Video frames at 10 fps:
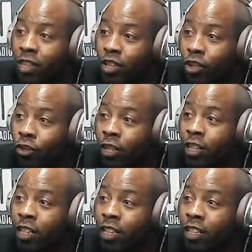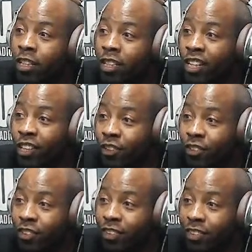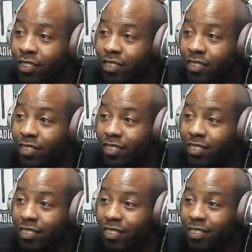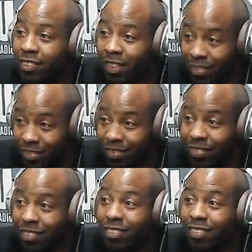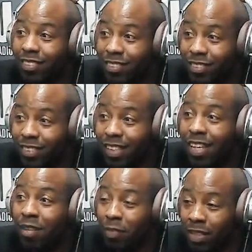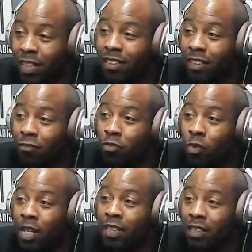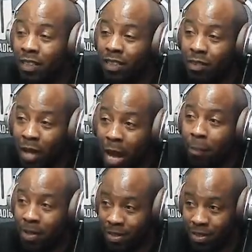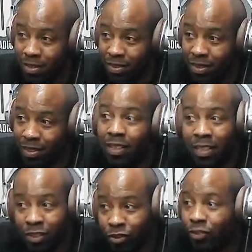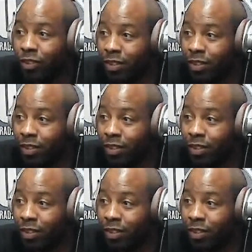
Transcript: for 30 years. Yes, because of what happened in the industry.